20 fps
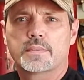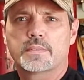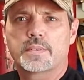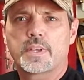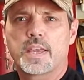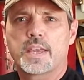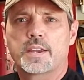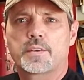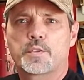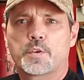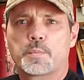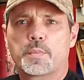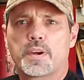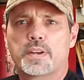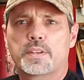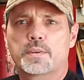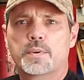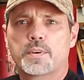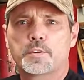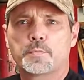Hey
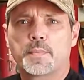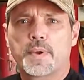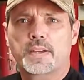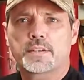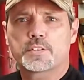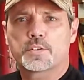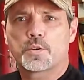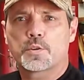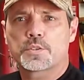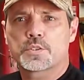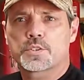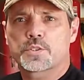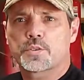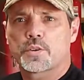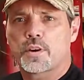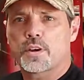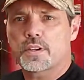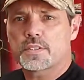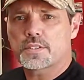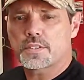everybody, welcome back to Gordon's
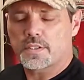Garage.